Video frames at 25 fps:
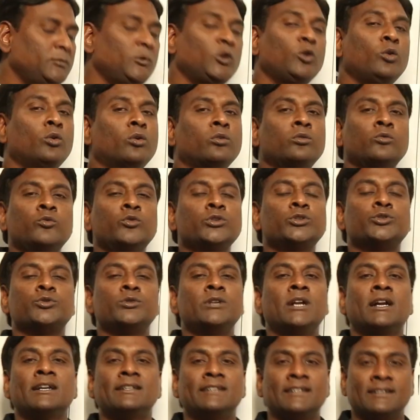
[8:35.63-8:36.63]
No, we should
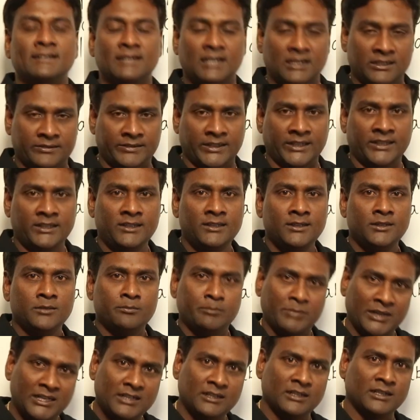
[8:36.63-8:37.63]
not think that way.
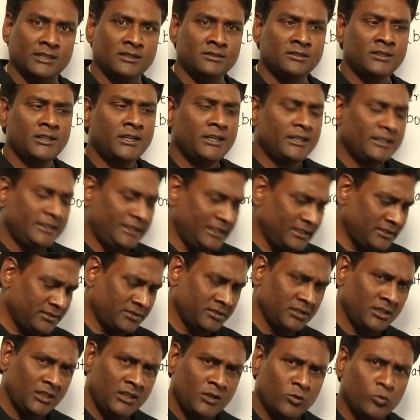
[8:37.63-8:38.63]
Because,
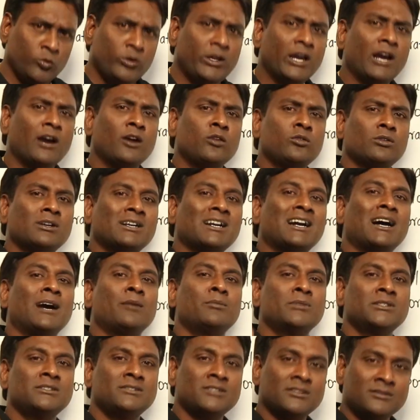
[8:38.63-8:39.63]
yes, we have
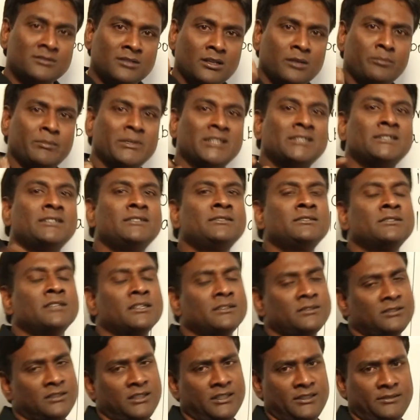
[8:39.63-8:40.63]
common sense or machine
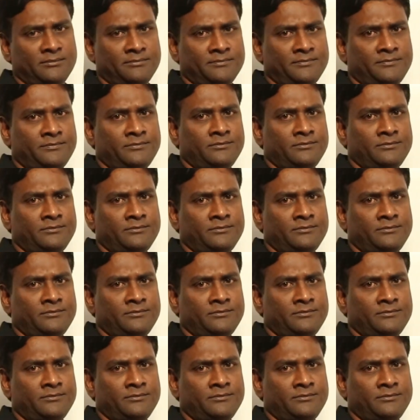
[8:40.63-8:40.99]
sense that